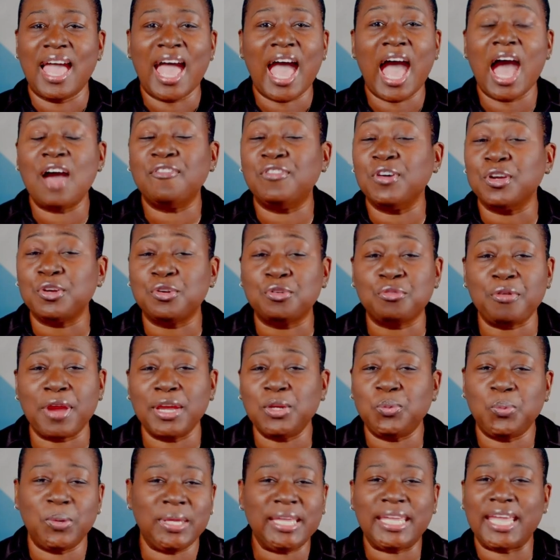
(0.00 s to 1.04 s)
Have a
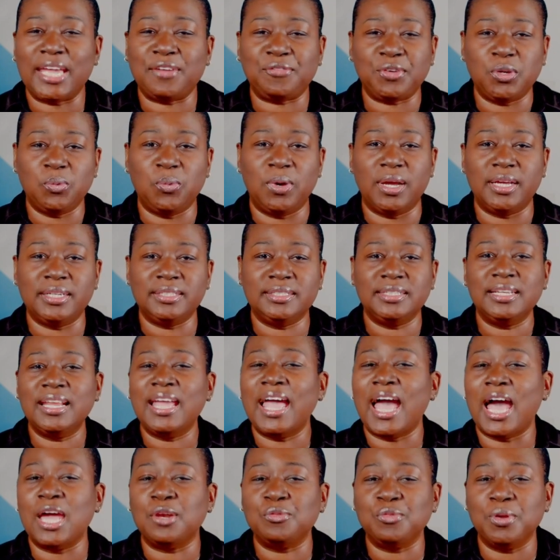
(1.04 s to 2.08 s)
great week, everyone.
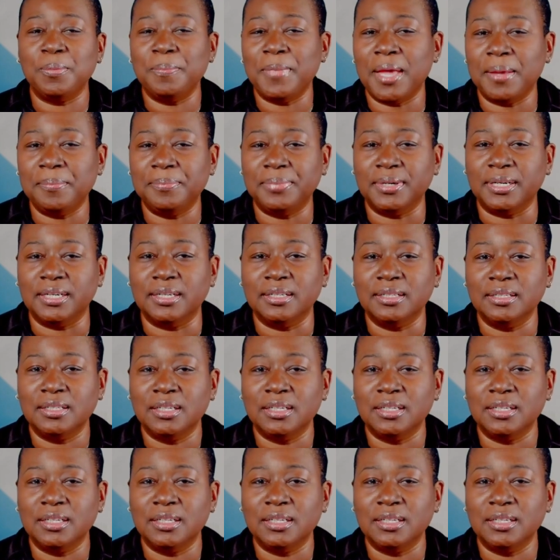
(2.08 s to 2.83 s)
And remember,